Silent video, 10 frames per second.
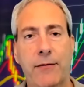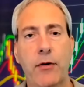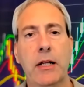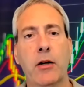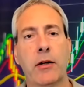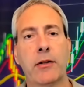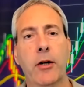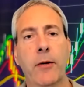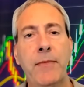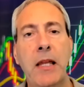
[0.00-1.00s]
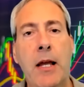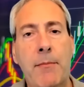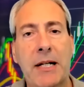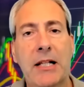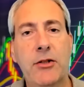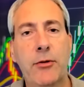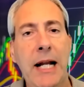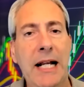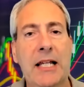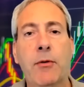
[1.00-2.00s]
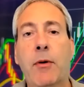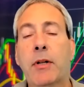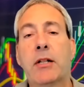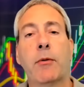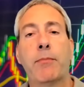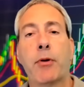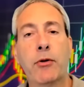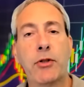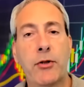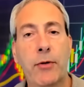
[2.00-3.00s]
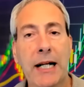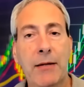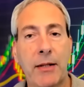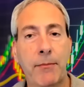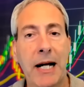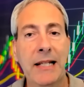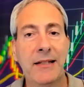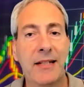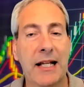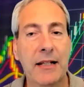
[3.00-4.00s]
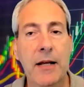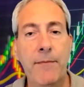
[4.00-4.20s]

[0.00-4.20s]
for you long-term. But in trading, we want you to approach trading with a mindset